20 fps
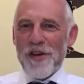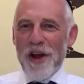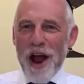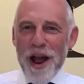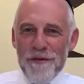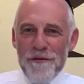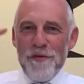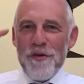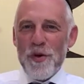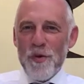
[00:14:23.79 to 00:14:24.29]

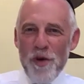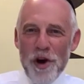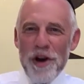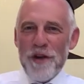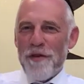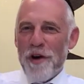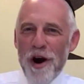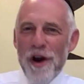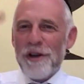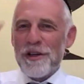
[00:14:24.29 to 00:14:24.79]
Every one
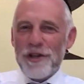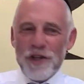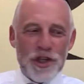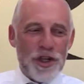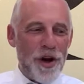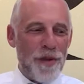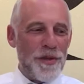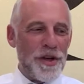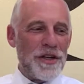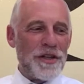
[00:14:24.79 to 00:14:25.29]
of our
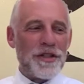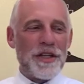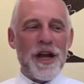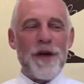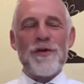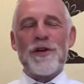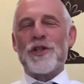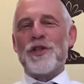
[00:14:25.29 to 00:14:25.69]
neshama yisera